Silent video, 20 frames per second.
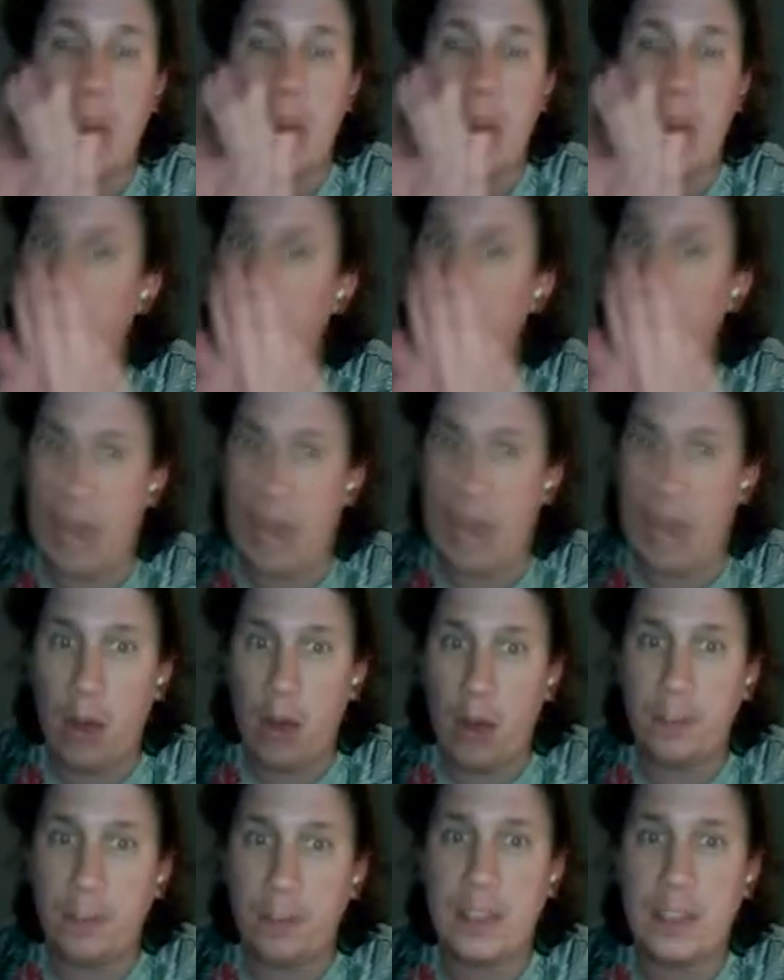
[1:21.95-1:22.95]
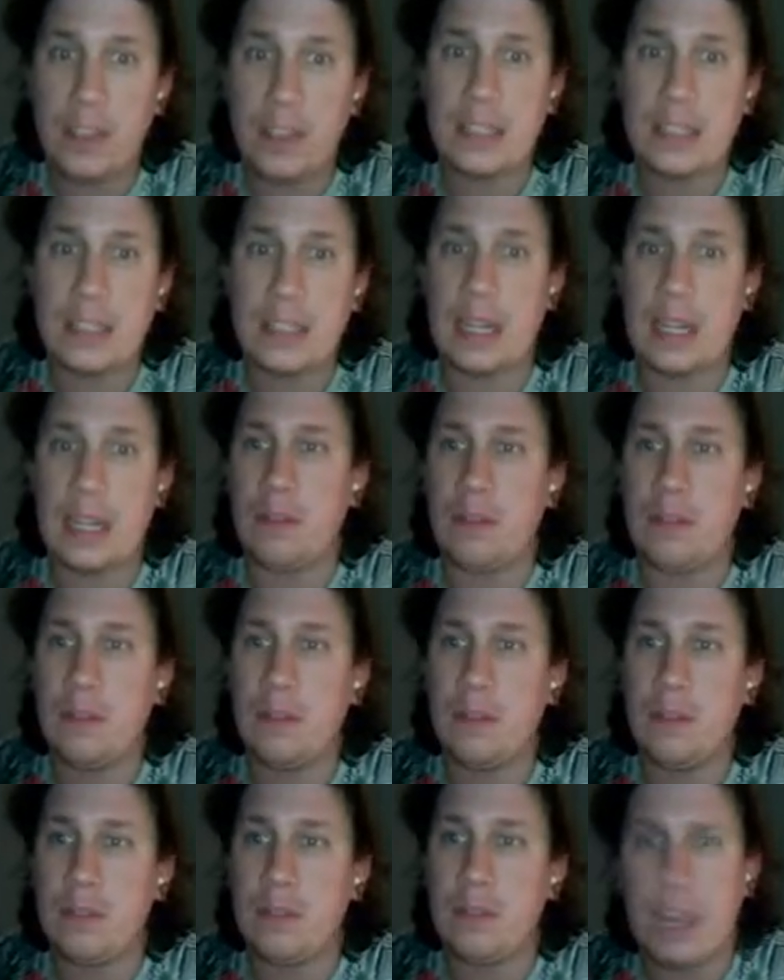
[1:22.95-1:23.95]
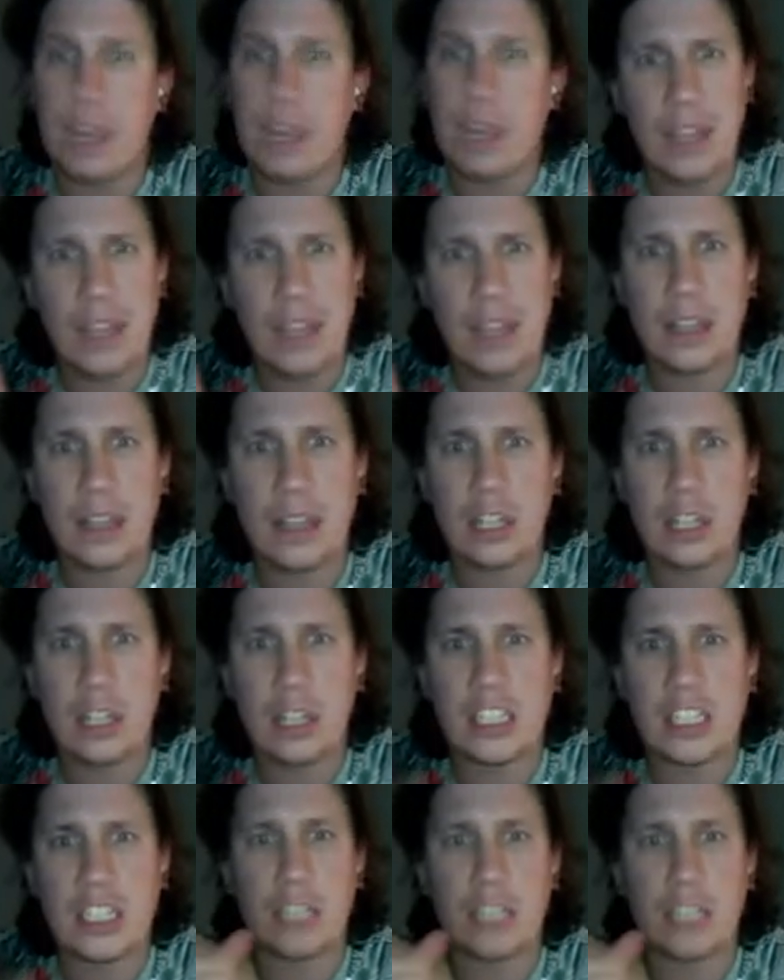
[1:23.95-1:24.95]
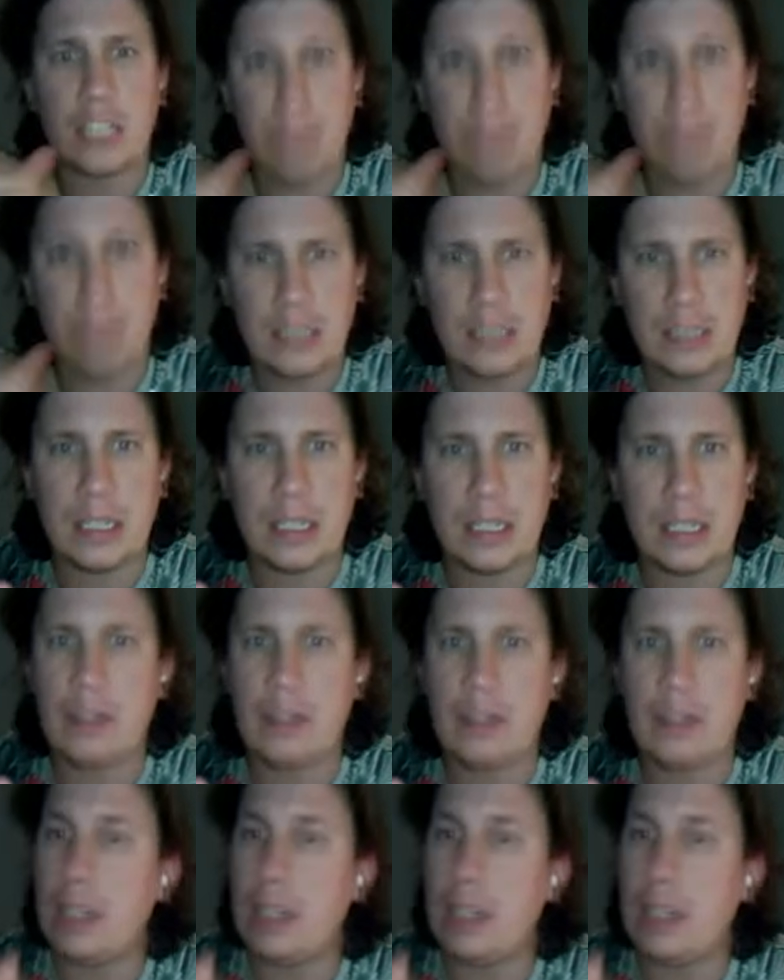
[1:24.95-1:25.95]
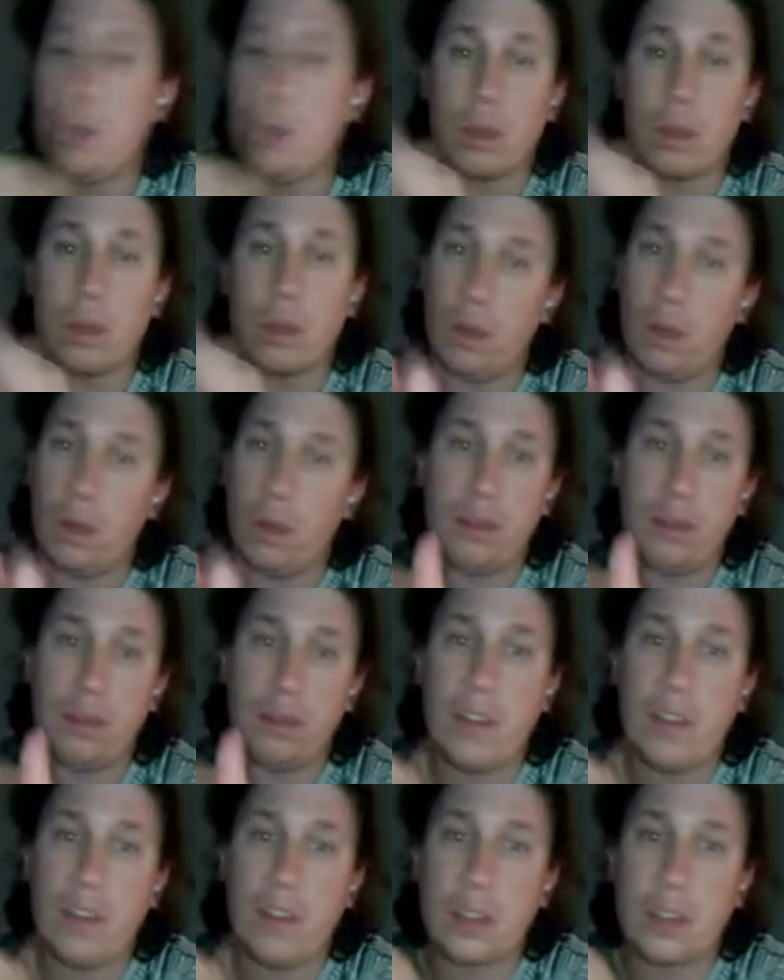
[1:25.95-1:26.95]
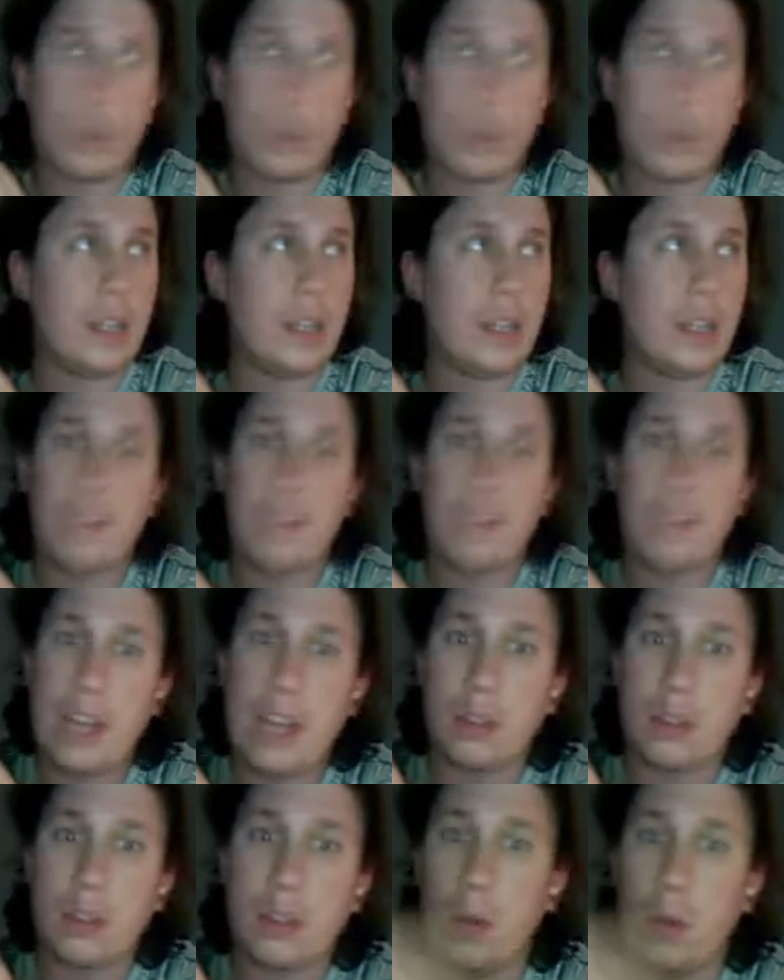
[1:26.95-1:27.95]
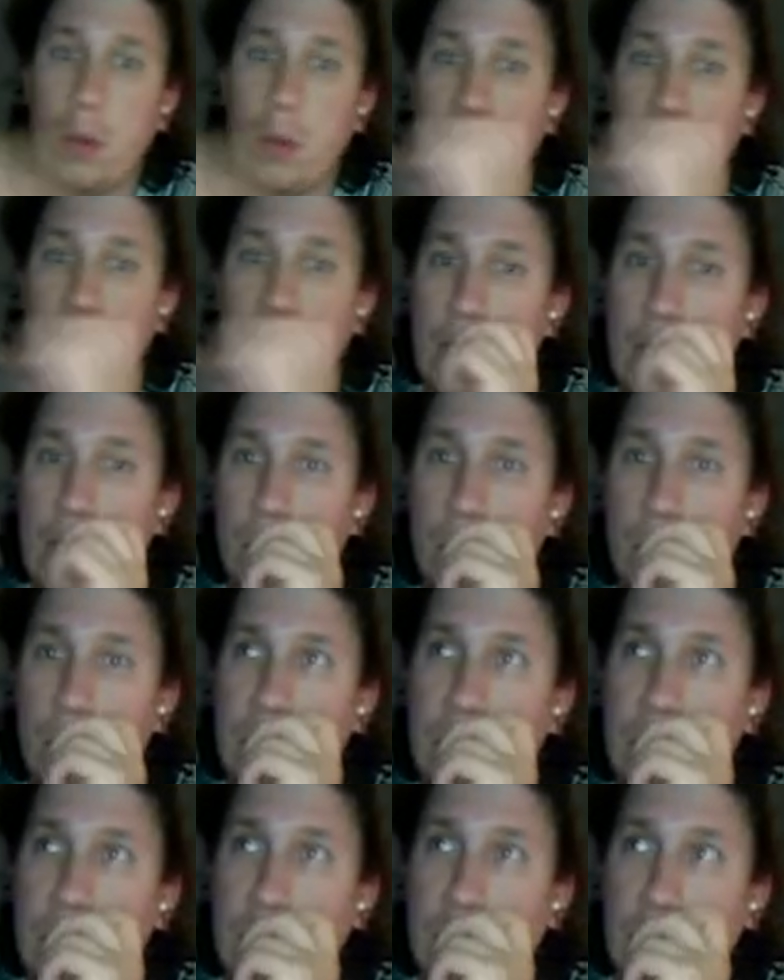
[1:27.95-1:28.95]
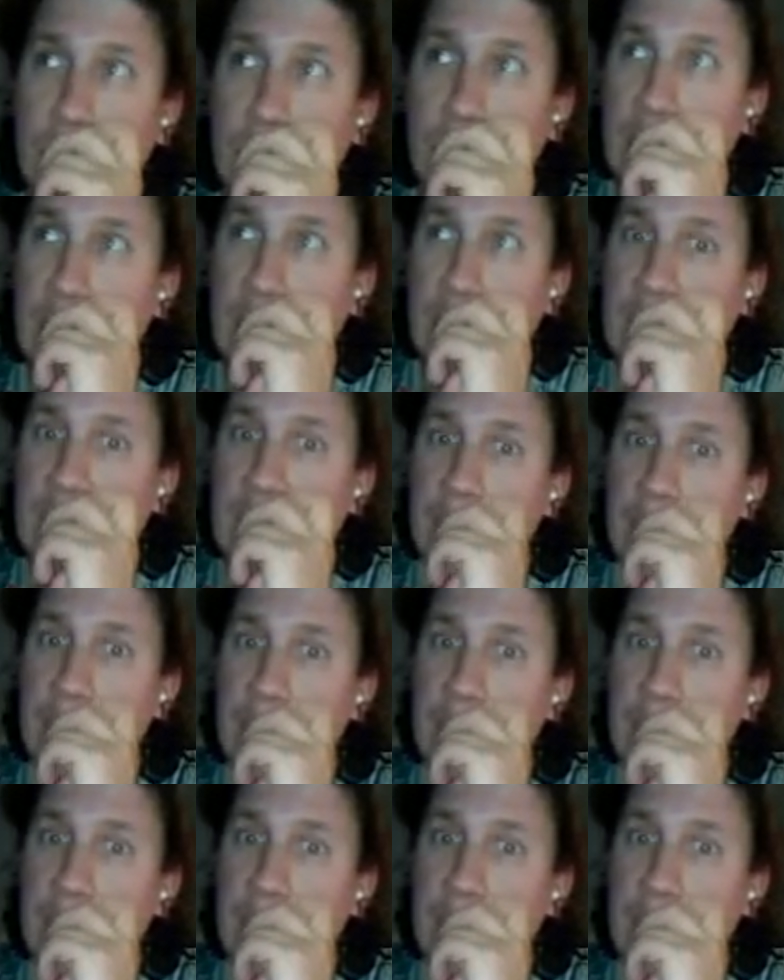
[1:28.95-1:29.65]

I love the outfits, I love I think it looks expensive and they will qualify. Girl, if they don't qualify, I would be so surprised.